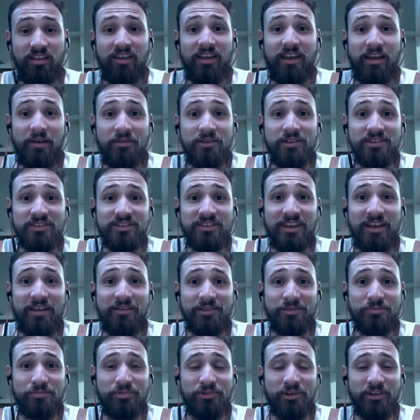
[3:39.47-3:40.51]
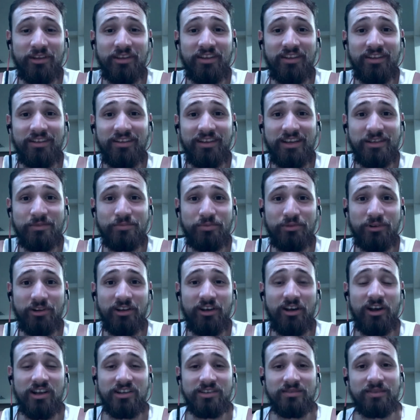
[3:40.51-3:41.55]
That was that was pretty that was pretty
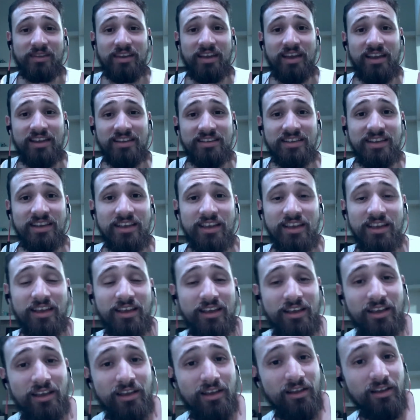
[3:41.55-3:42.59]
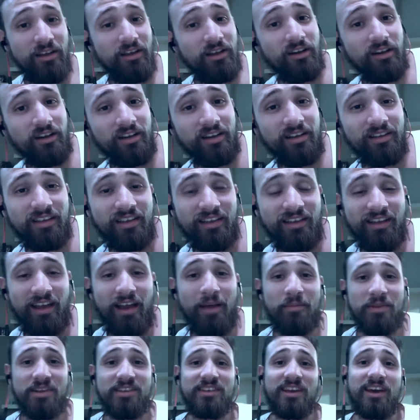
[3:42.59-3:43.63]
awesome, guys. Oh,
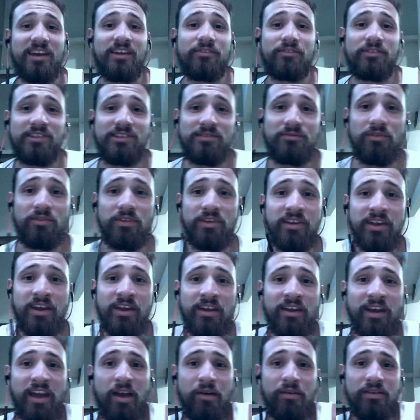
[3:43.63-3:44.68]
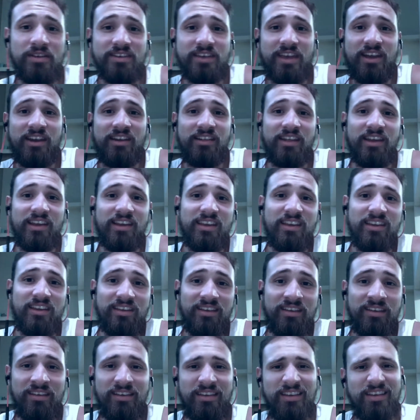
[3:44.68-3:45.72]
I'm excited for this movie now. I was kind of like,
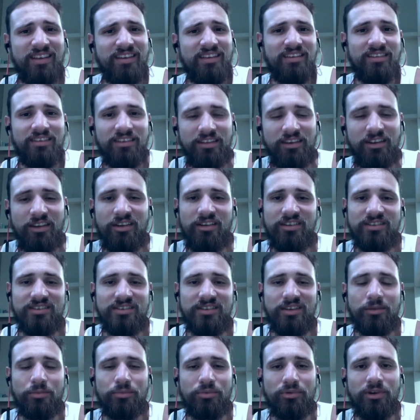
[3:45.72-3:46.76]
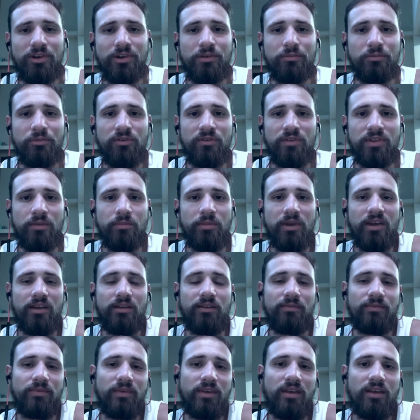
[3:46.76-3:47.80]
eh, you know, it's another Predator movie they made.